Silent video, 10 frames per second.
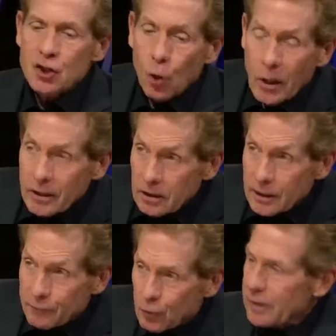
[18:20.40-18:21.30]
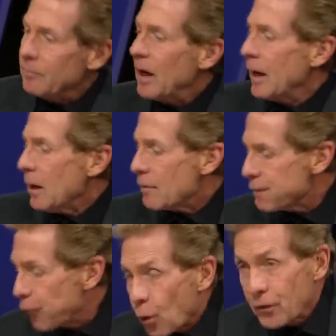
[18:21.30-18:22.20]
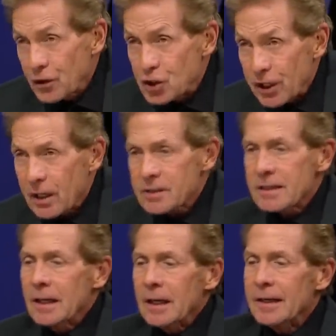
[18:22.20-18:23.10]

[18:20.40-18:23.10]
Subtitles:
going to leave Green Bay for the Jets.